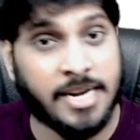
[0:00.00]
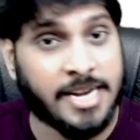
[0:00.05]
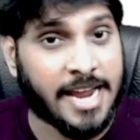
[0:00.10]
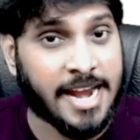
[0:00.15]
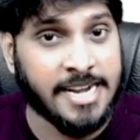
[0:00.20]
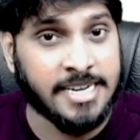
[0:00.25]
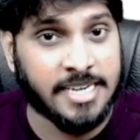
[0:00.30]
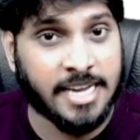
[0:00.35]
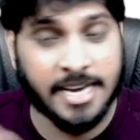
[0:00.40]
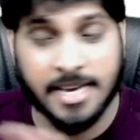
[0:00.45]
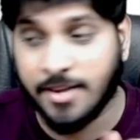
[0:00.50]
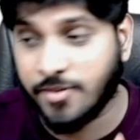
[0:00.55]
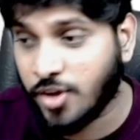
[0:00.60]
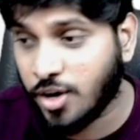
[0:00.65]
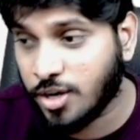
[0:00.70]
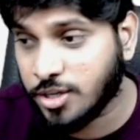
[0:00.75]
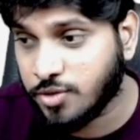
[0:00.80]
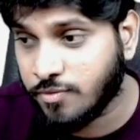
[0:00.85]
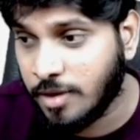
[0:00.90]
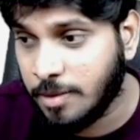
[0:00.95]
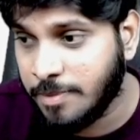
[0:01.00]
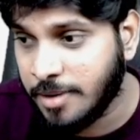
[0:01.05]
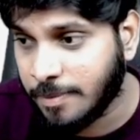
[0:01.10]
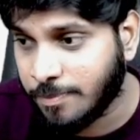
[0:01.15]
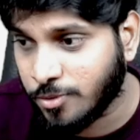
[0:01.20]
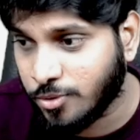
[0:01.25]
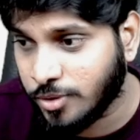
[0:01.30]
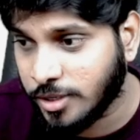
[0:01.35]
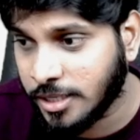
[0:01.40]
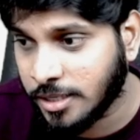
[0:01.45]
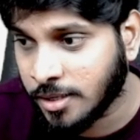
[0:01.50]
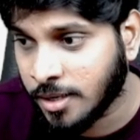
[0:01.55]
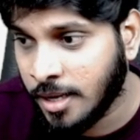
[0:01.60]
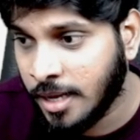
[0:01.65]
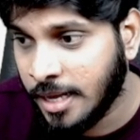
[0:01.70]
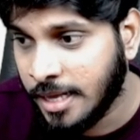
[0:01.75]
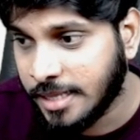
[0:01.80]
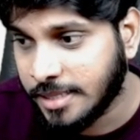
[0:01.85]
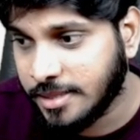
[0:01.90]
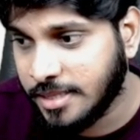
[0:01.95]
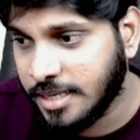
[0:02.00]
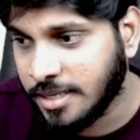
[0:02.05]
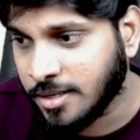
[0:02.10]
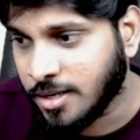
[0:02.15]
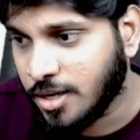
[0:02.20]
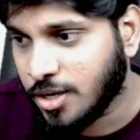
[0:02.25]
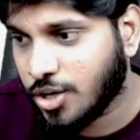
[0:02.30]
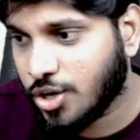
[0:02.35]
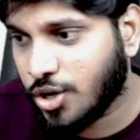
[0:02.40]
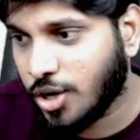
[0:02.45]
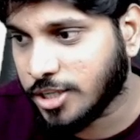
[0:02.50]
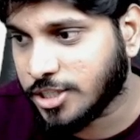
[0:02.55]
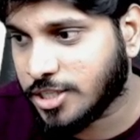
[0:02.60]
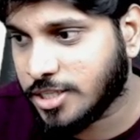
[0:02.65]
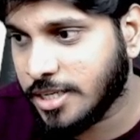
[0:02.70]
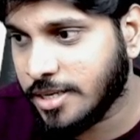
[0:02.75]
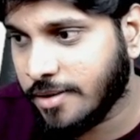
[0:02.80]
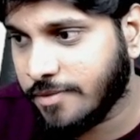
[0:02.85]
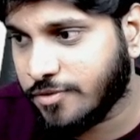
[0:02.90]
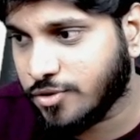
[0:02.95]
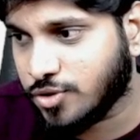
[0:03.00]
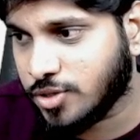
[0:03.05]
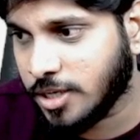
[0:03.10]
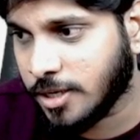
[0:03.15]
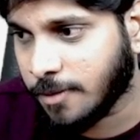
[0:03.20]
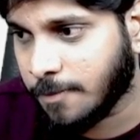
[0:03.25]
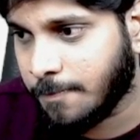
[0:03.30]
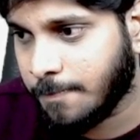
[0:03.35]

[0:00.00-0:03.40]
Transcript: Entire other laws will be uploaded. Then costing, if you see.